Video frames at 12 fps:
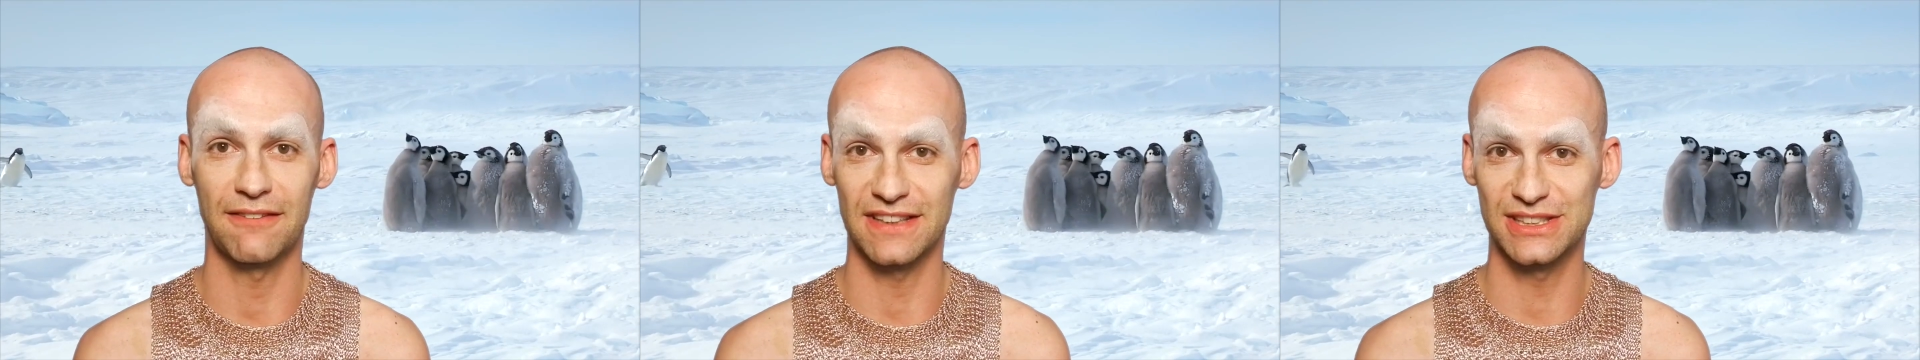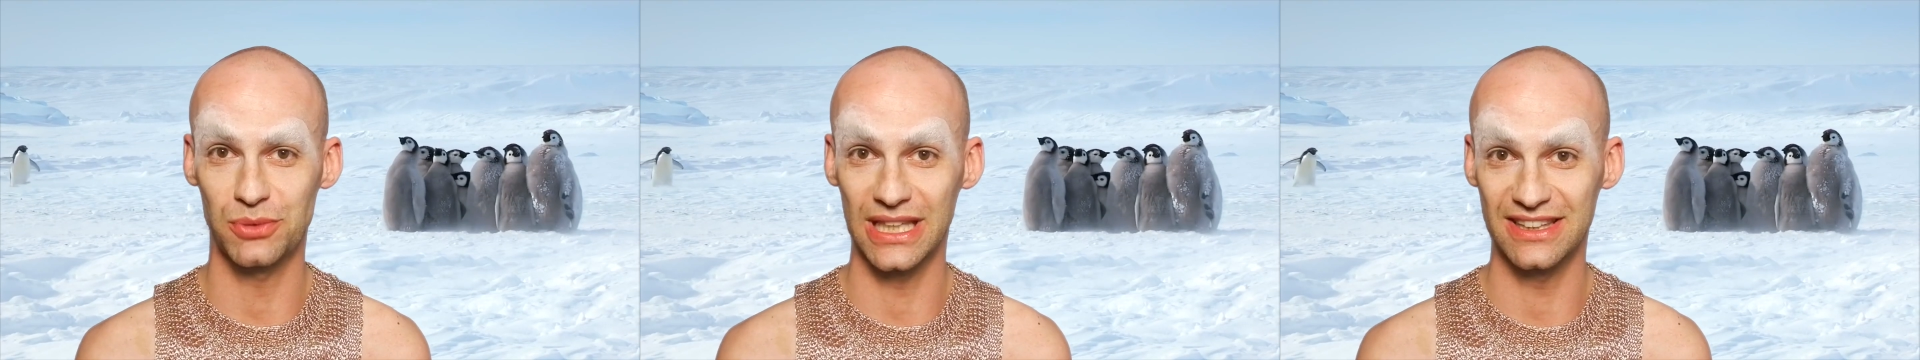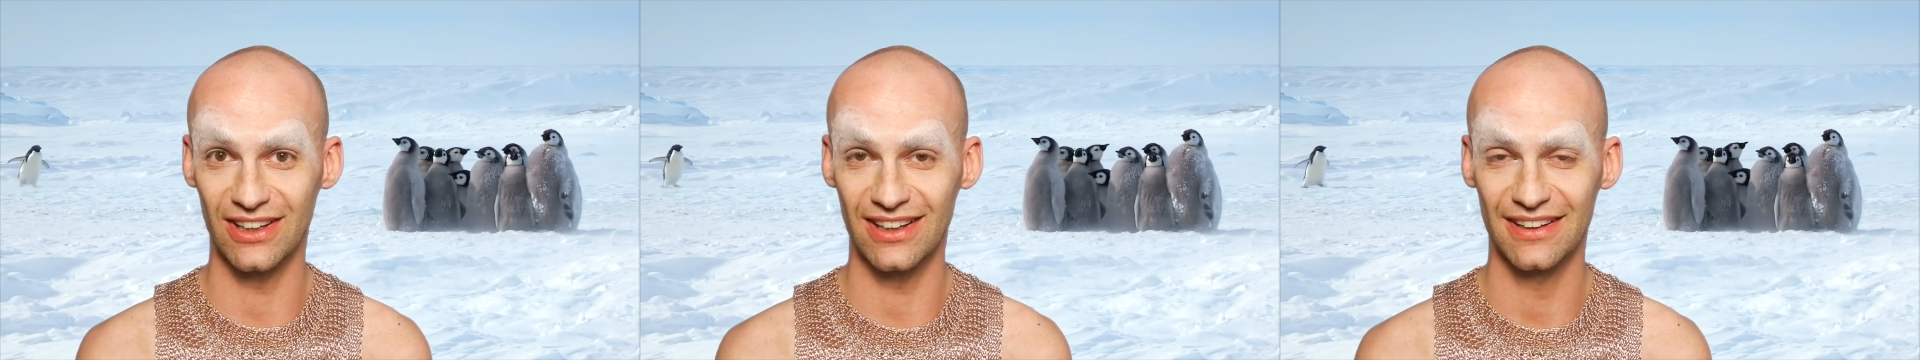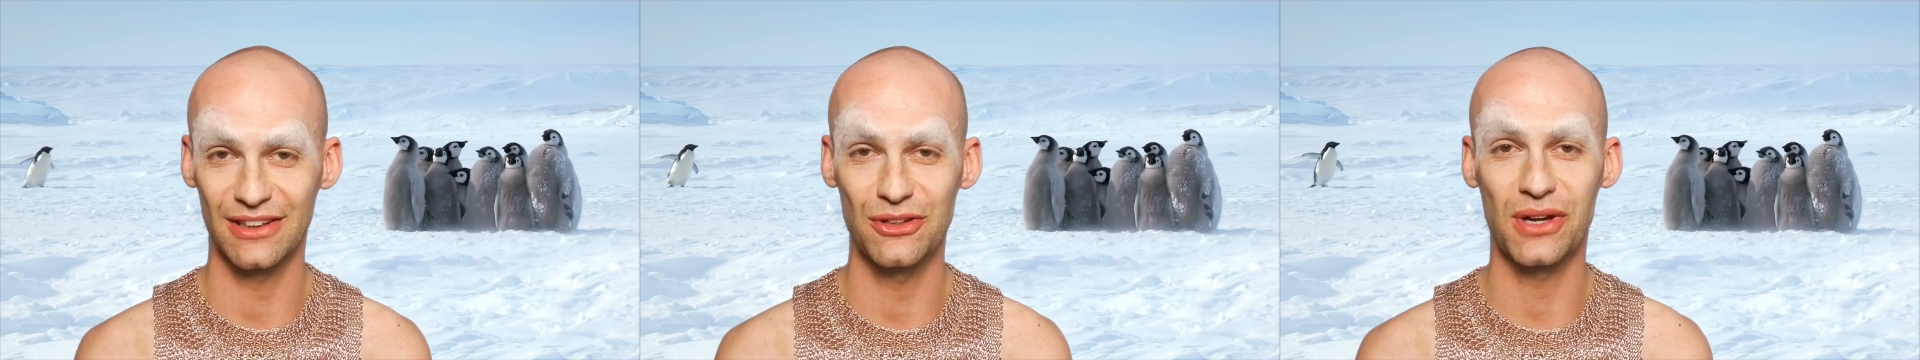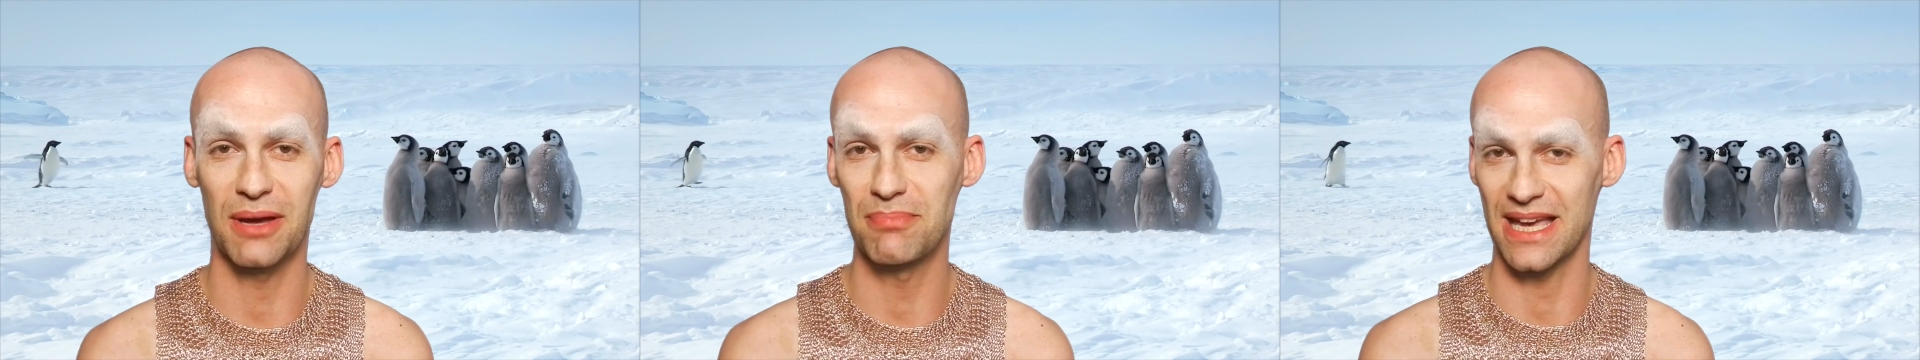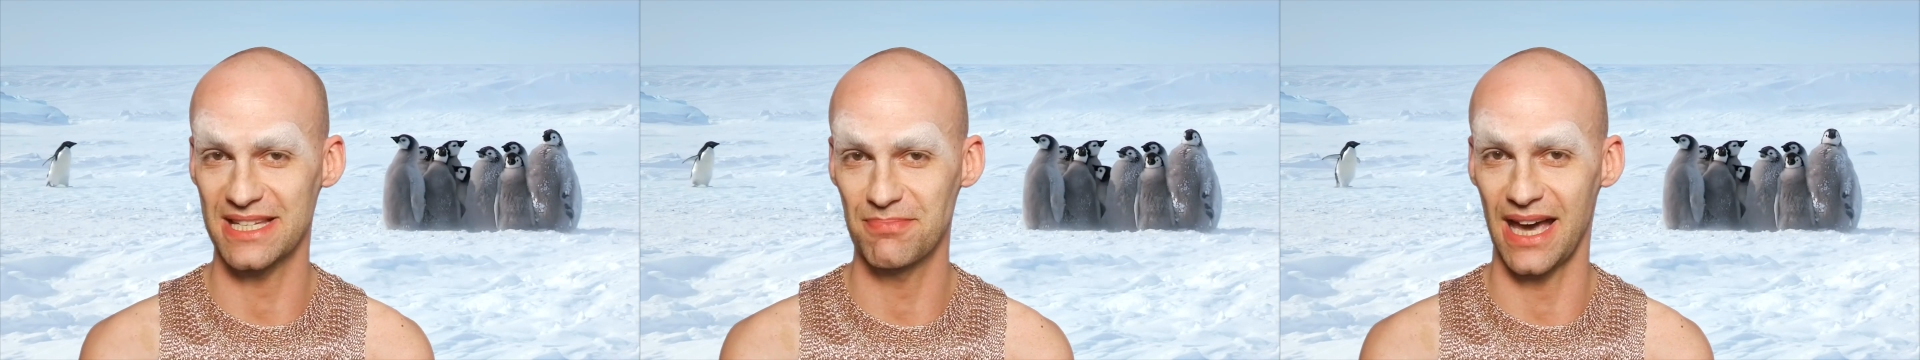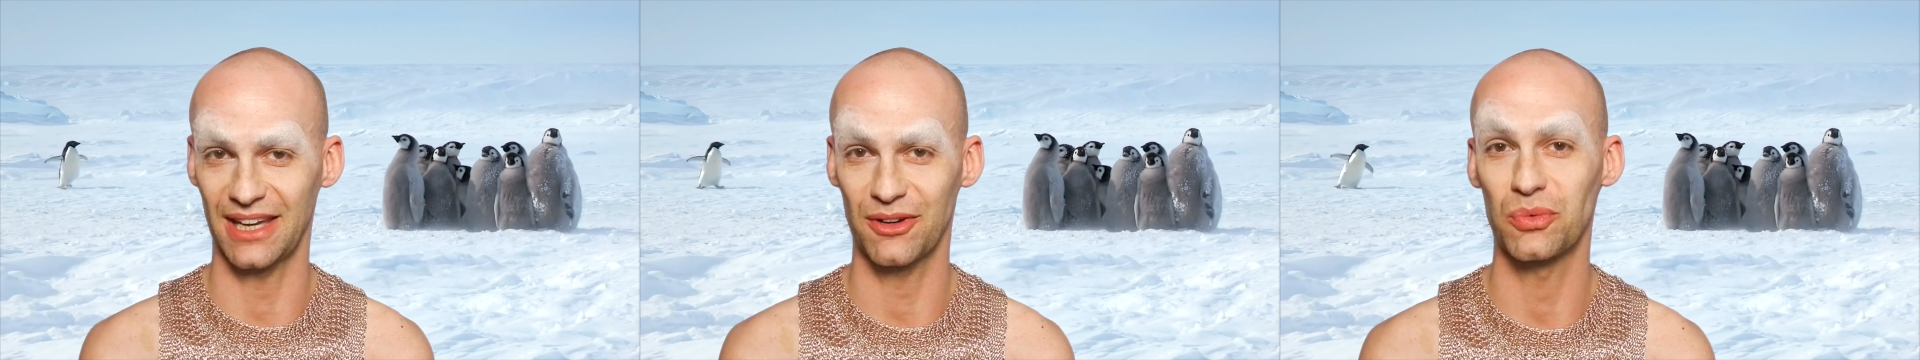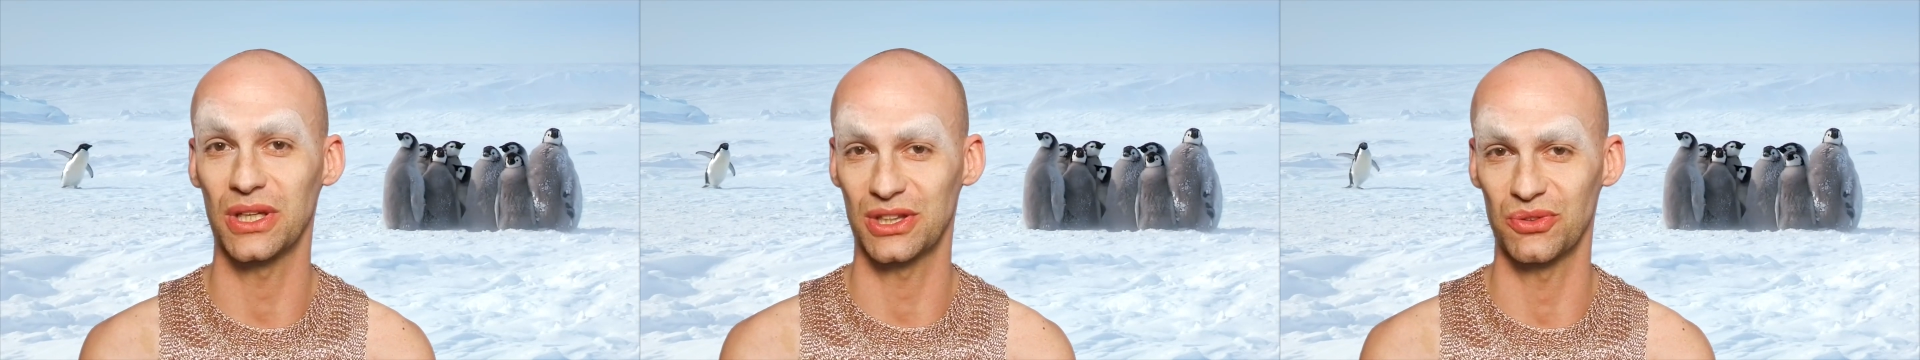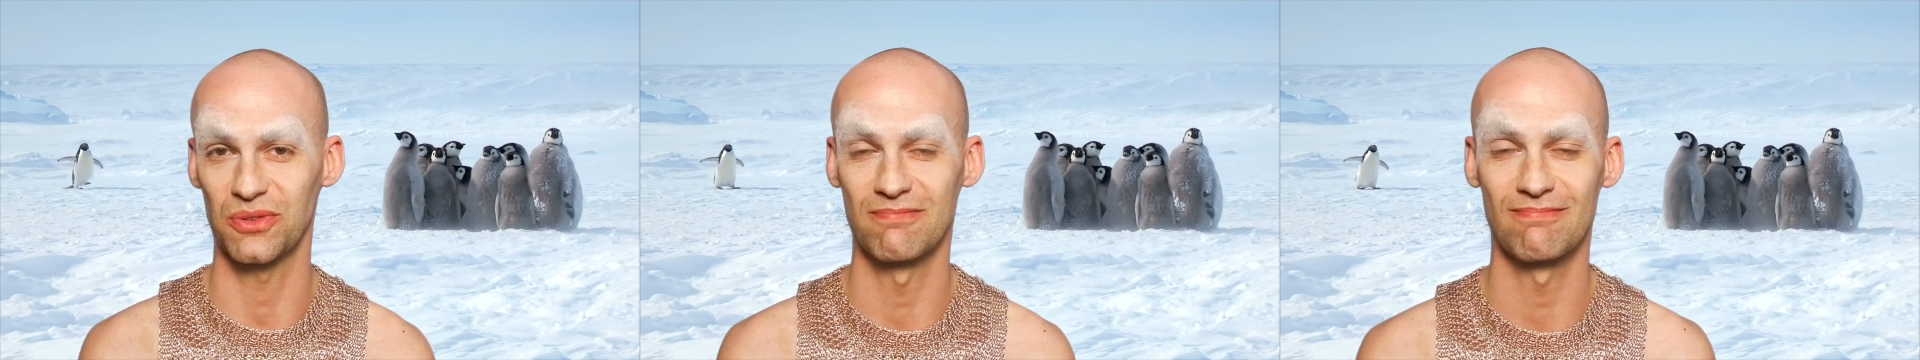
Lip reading: If it's winter, you can pass by with 2.